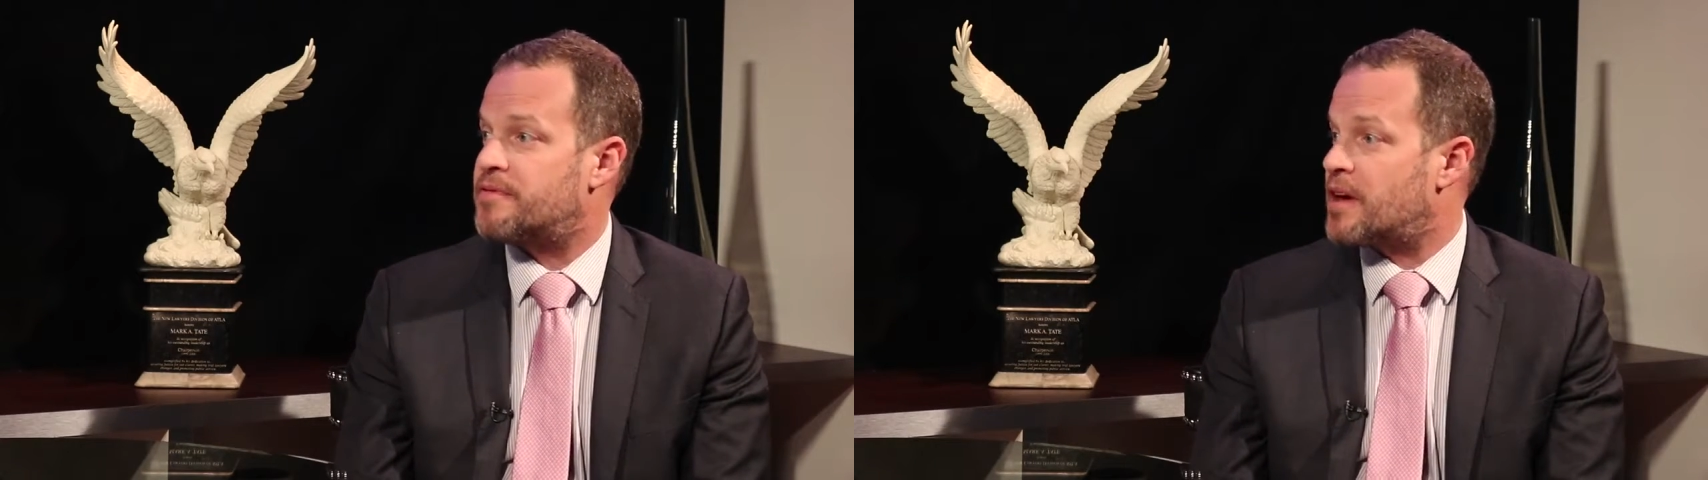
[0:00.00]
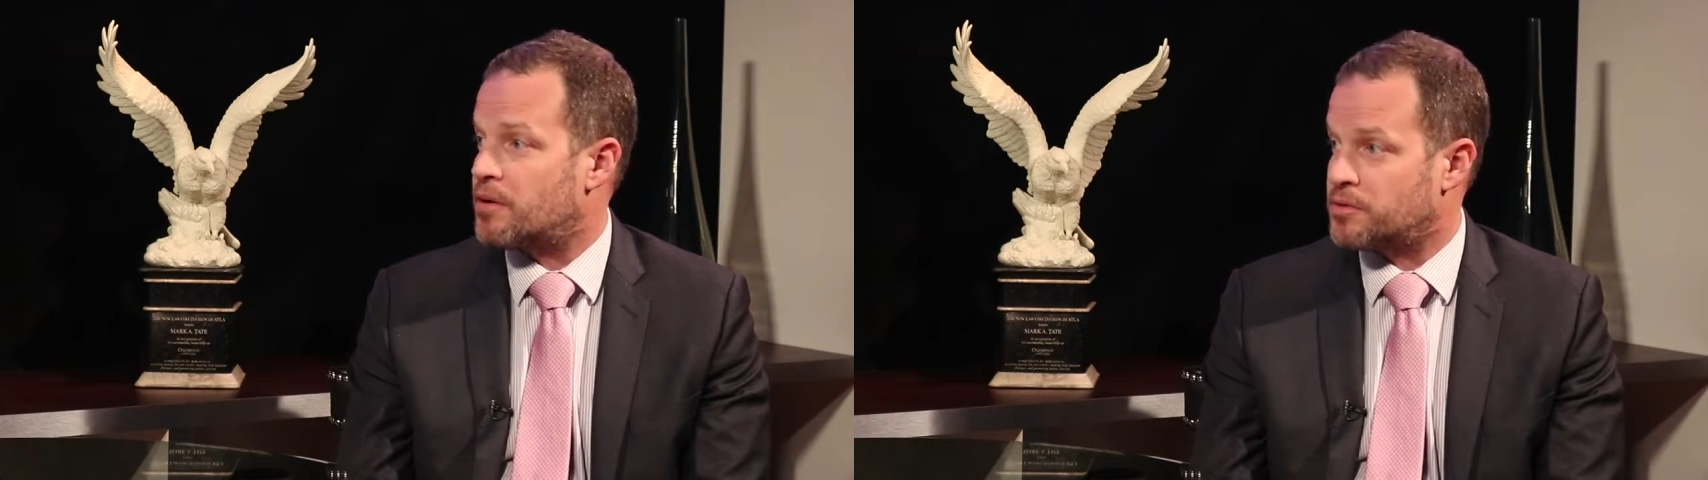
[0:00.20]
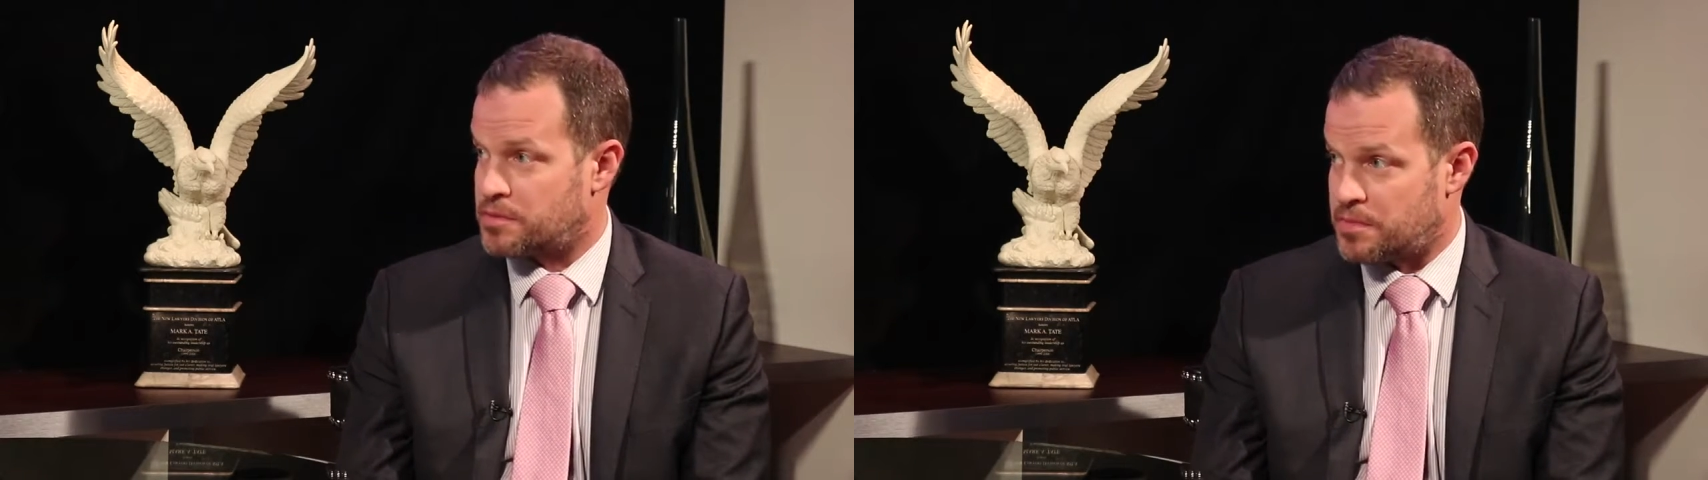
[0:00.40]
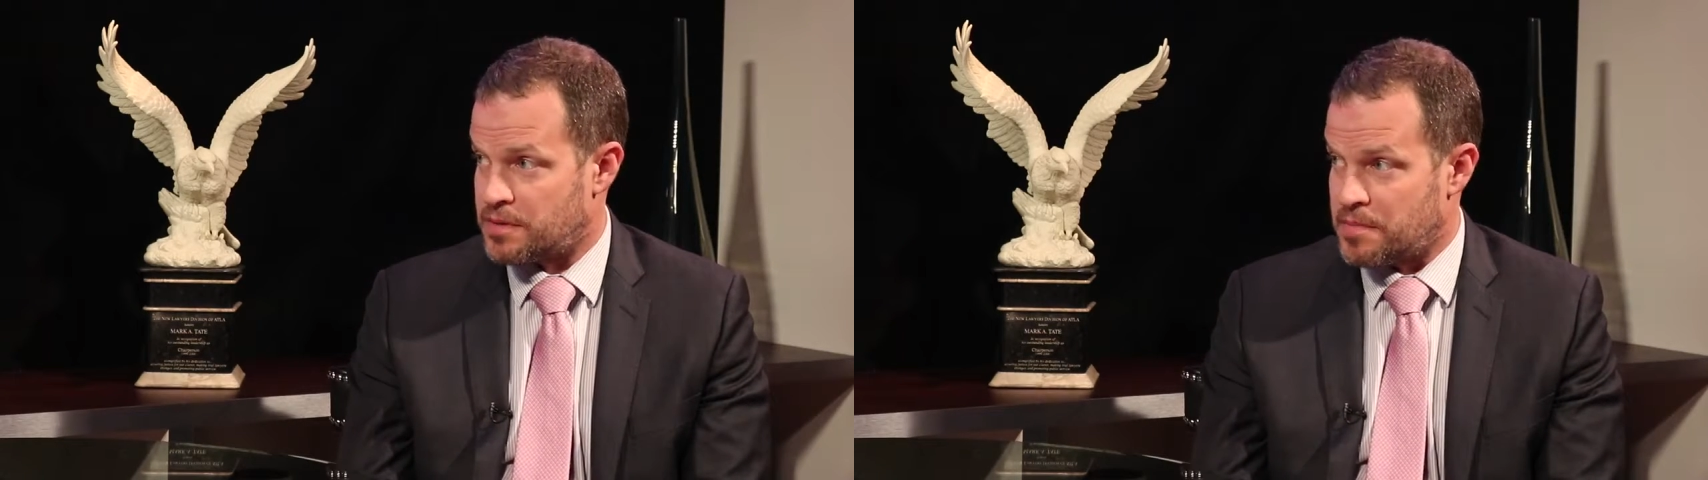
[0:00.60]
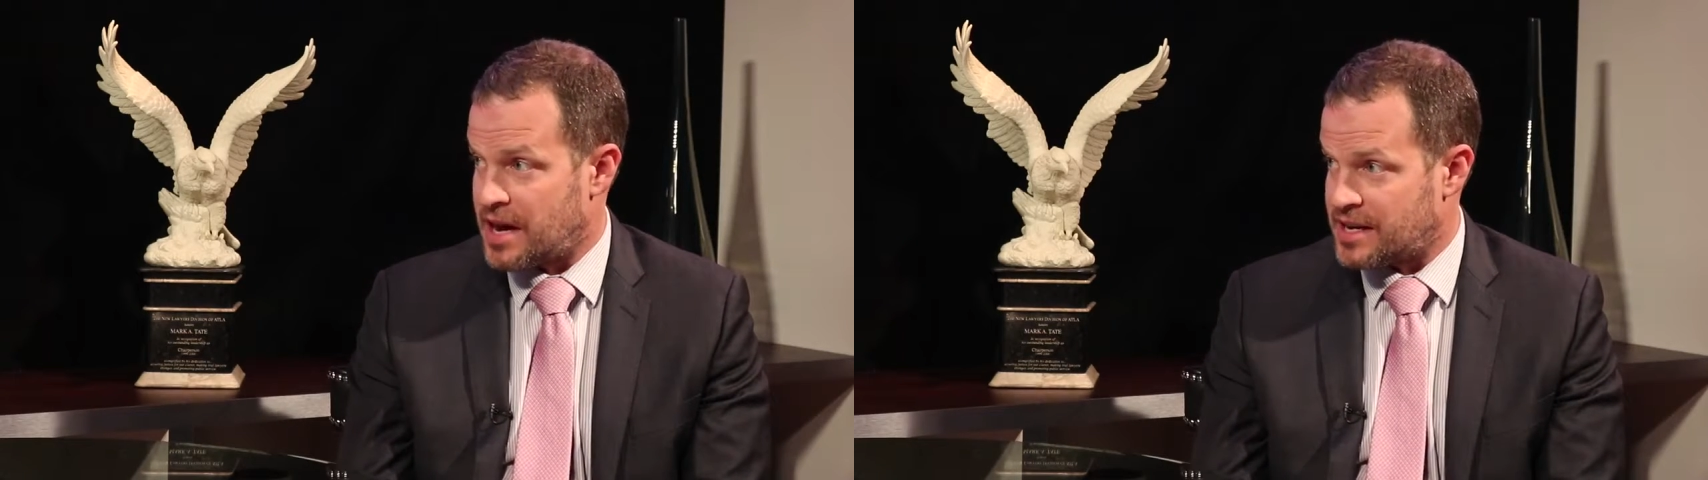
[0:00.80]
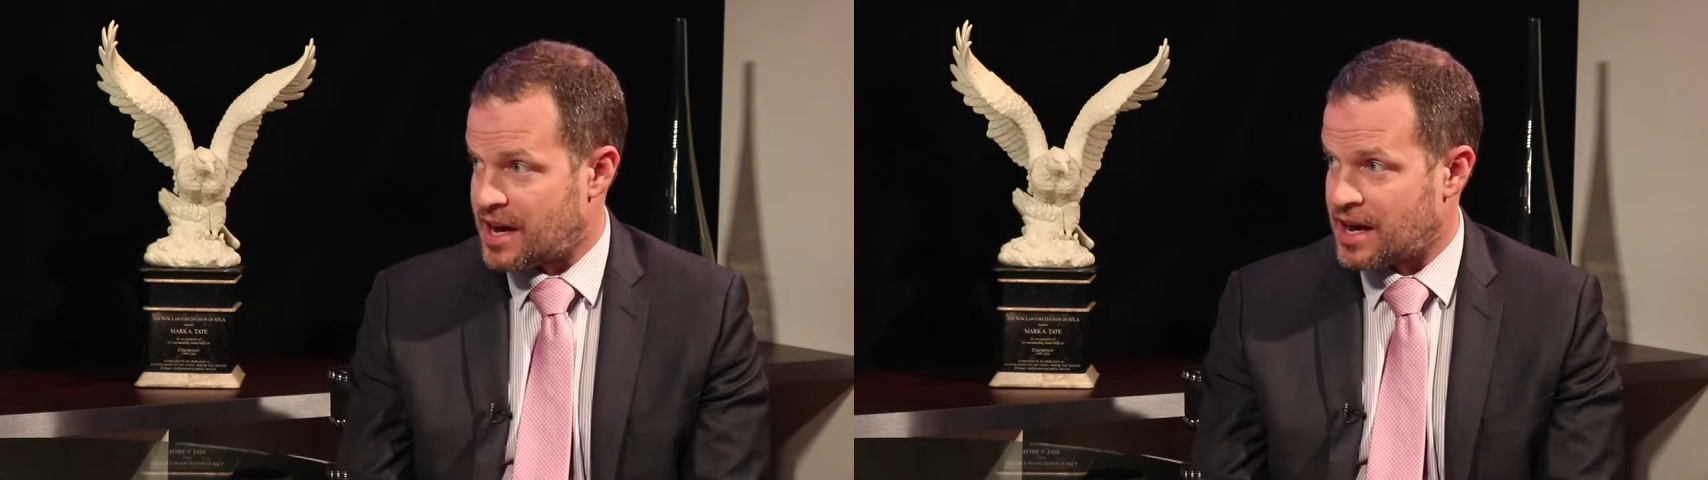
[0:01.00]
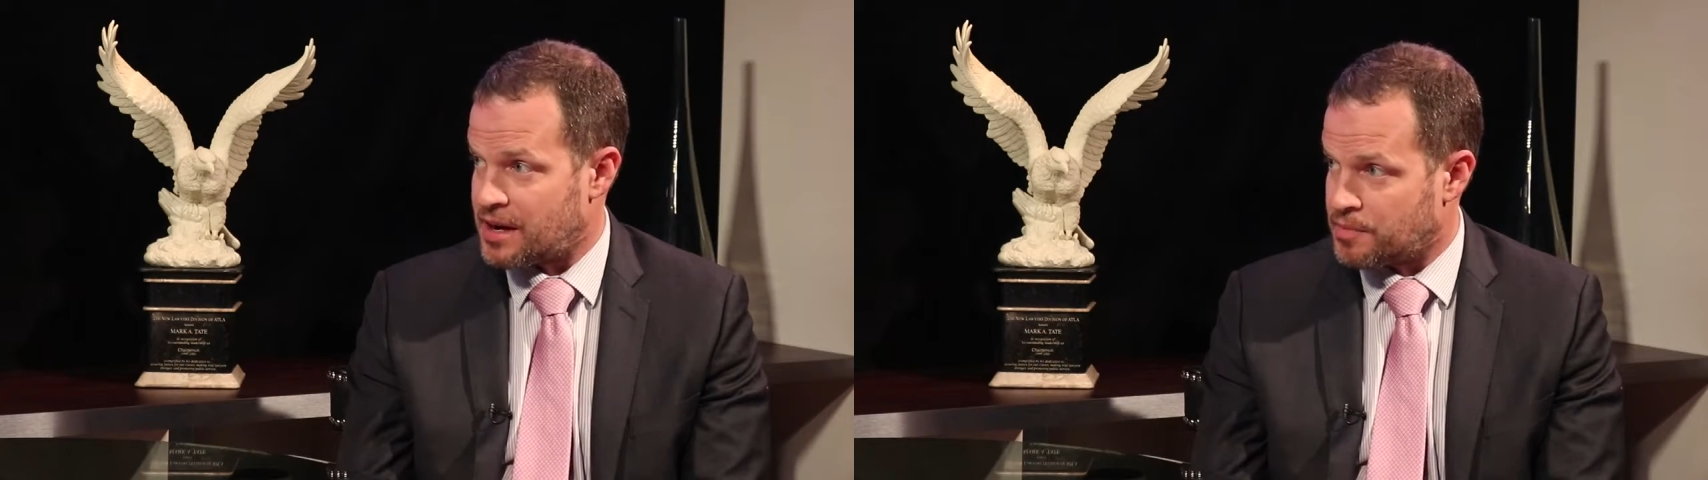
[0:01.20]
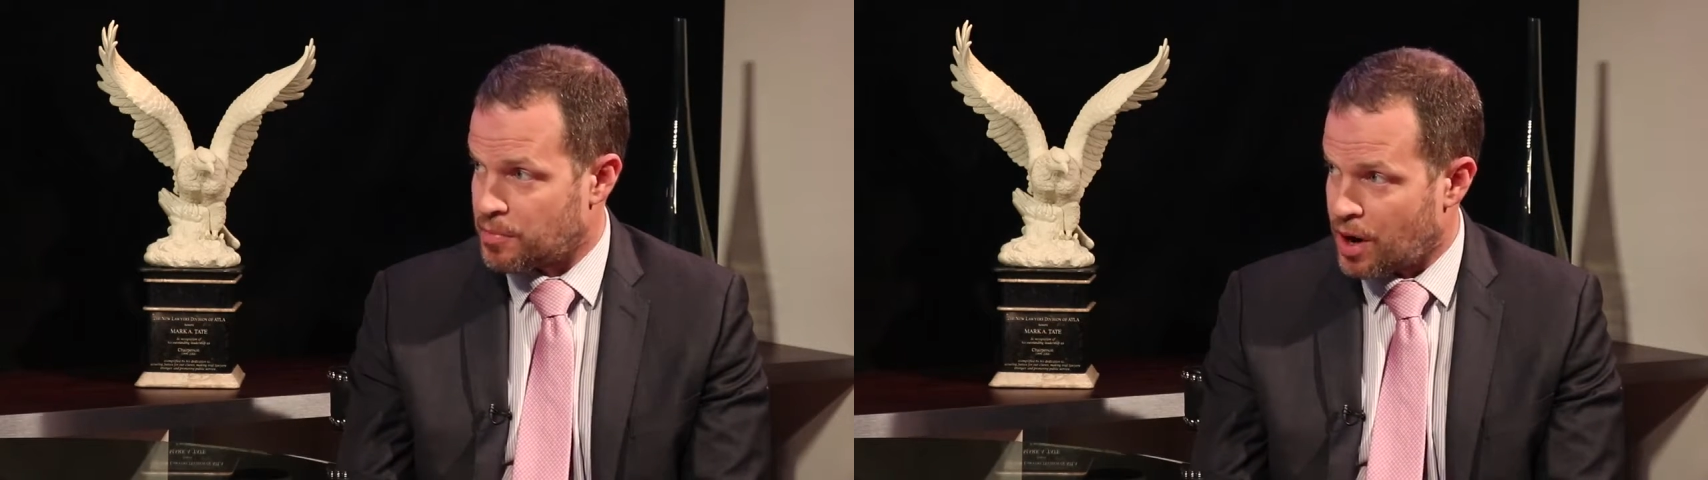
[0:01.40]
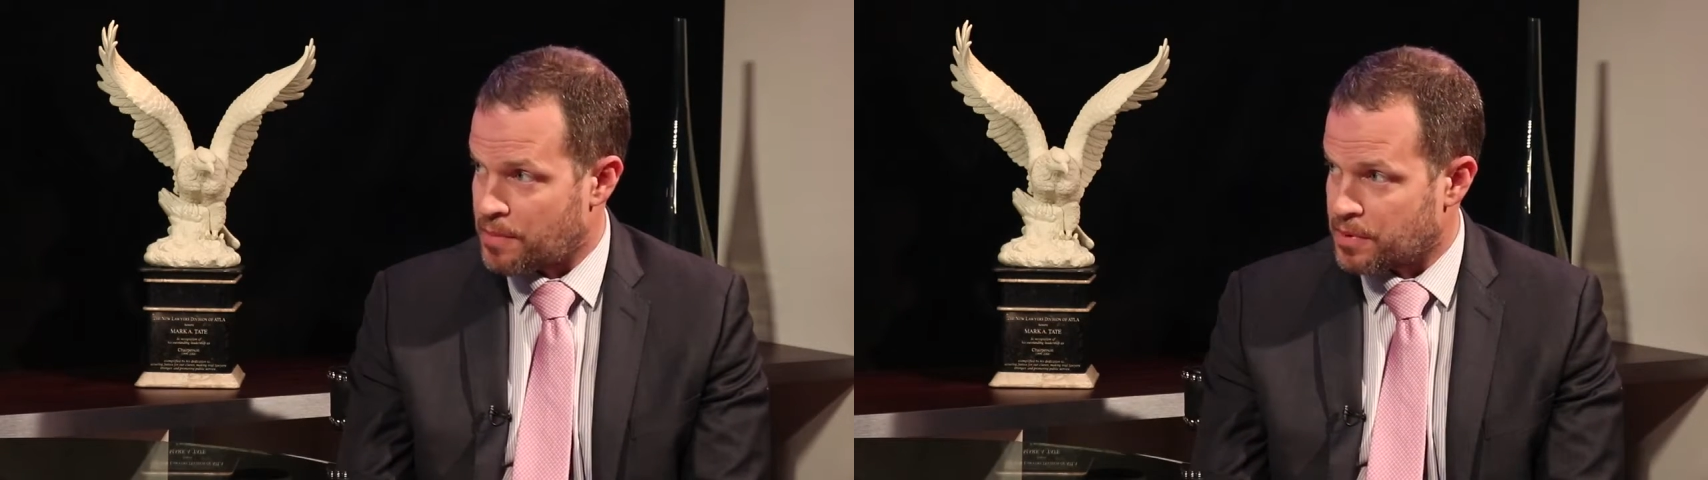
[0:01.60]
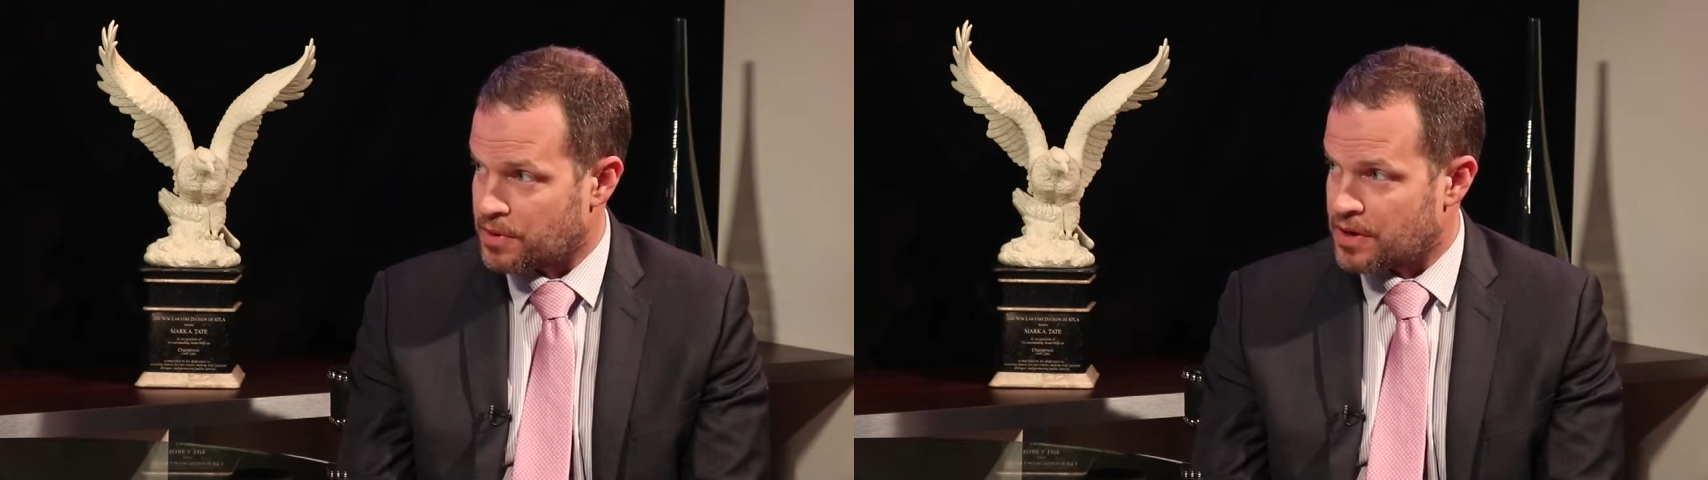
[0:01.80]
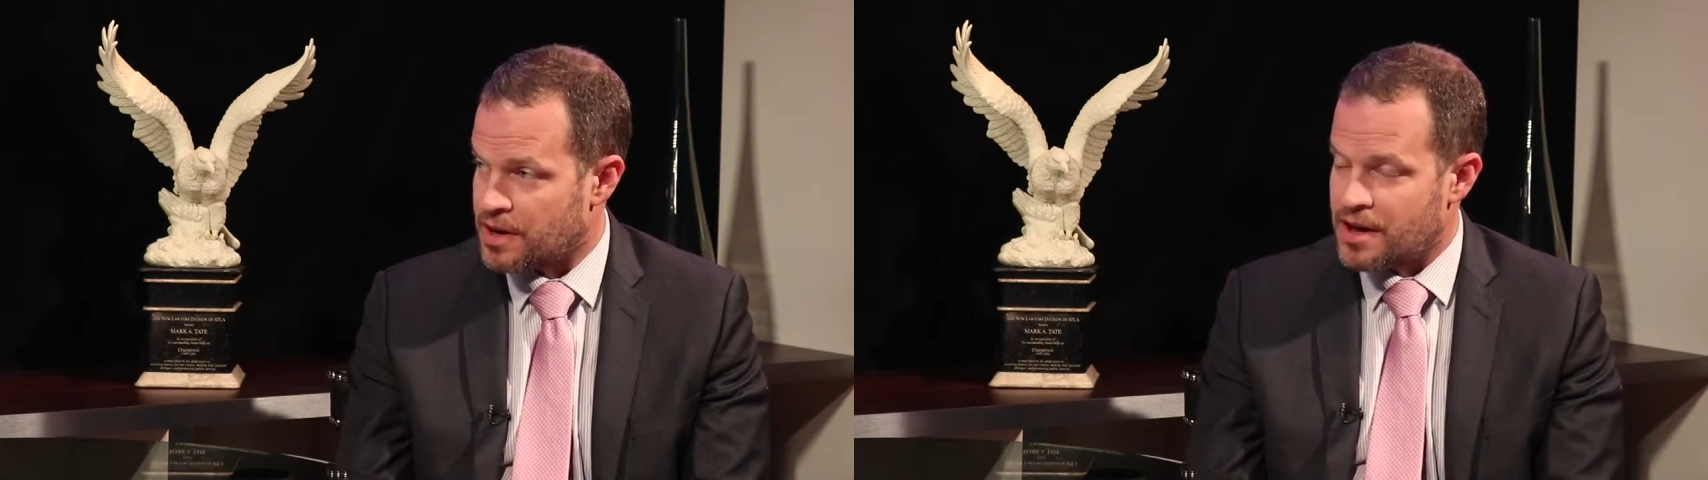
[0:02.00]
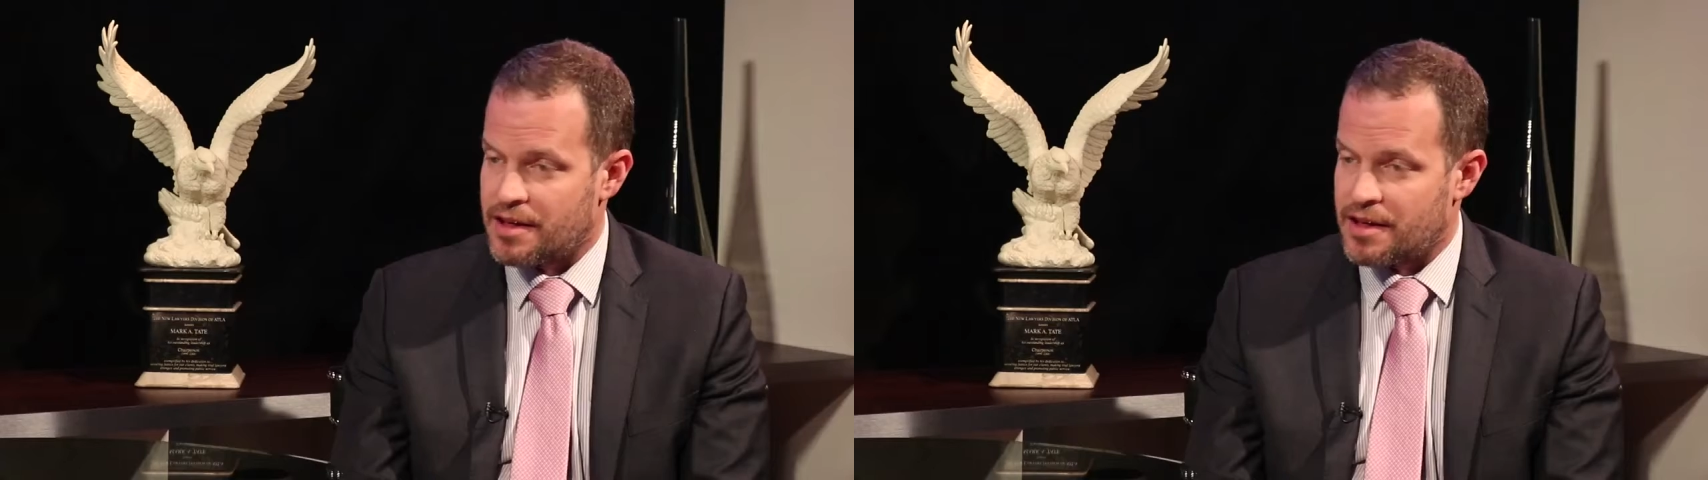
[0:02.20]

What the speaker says: failed to be maintained properly.